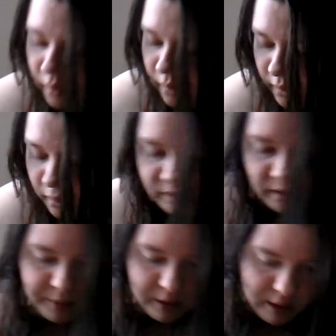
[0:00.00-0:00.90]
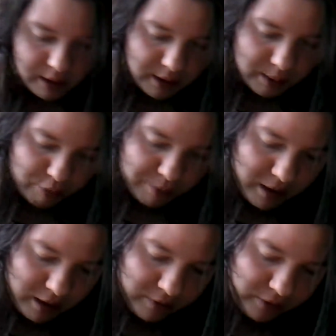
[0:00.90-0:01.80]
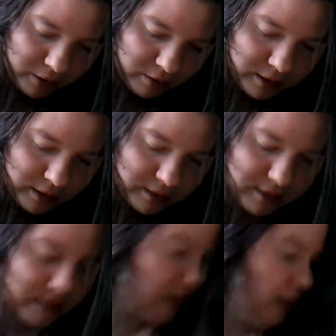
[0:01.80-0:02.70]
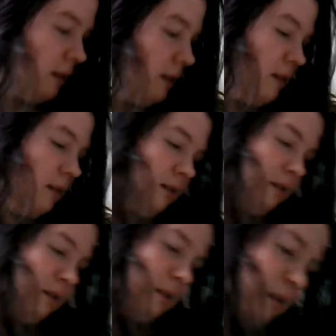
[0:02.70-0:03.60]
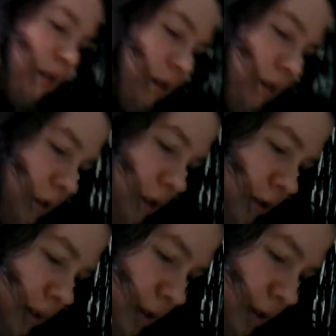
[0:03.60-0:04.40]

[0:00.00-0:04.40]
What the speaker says: You know, something I keep repetitively learning is that art is